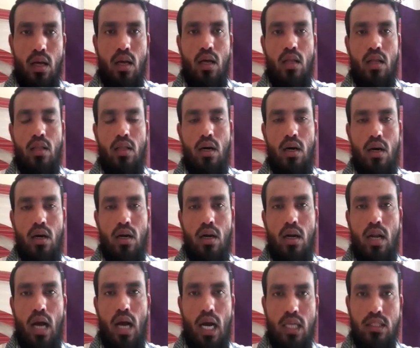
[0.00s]
the
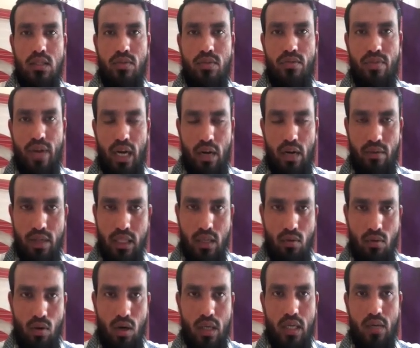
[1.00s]
glass filled with the
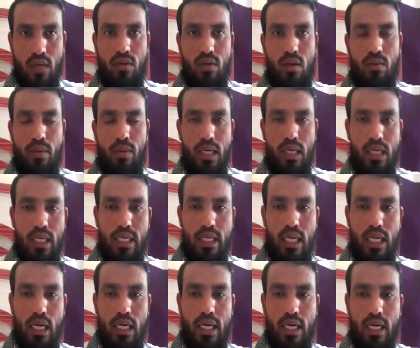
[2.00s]
water will be
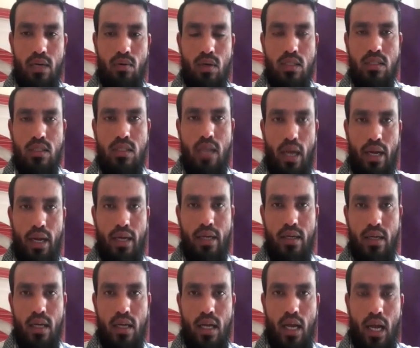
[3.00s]
tilted one side,
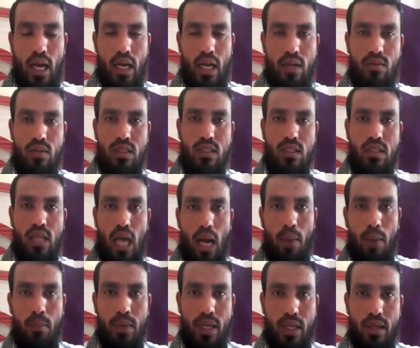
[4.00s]
and which is
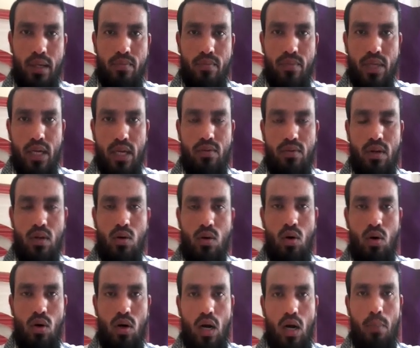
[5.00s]
empty, that will
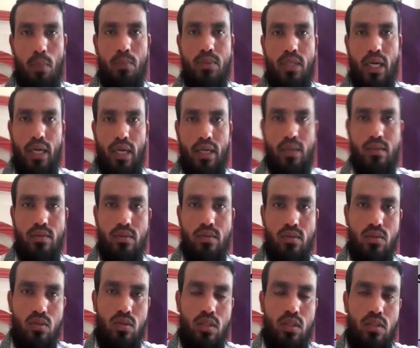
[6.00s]
go upside.
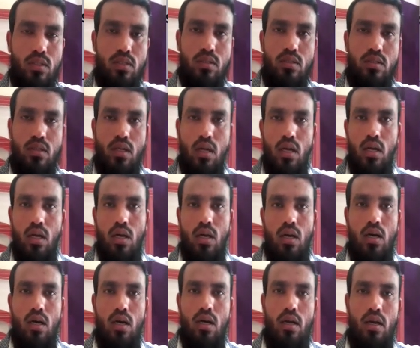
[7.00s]
So this is
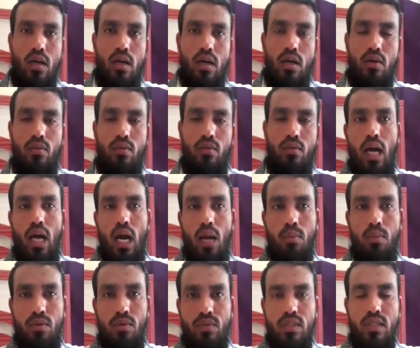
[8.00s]
with the
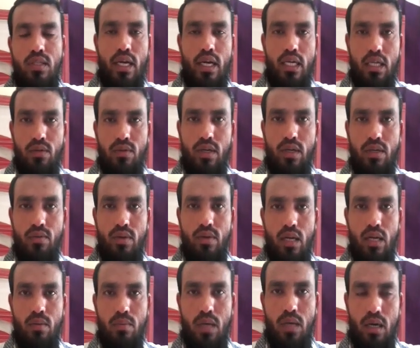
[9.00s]
help of this activity we
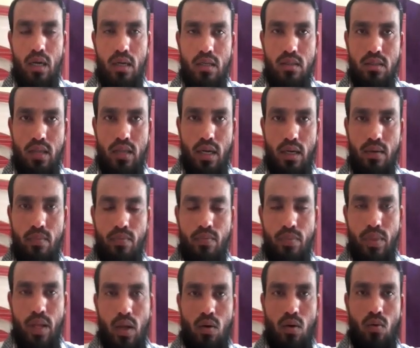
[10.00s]
can be understand
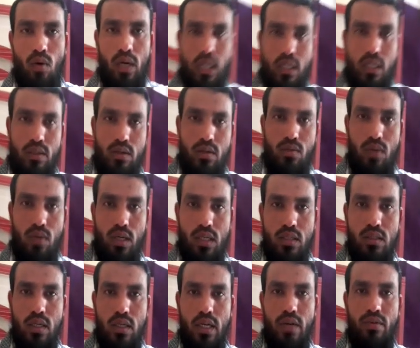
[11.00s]
what is
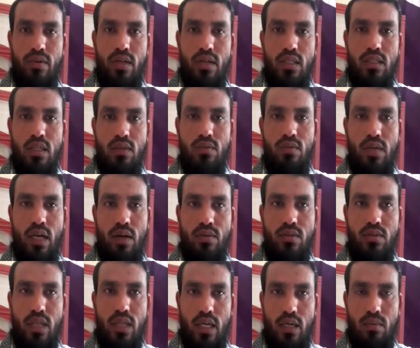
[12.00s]
the definition we have
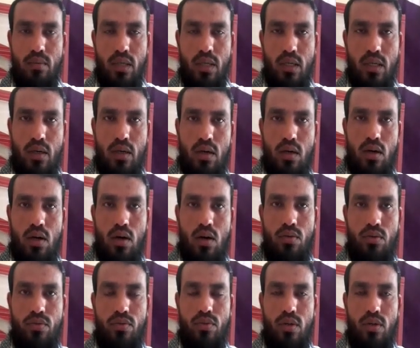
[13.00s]
said of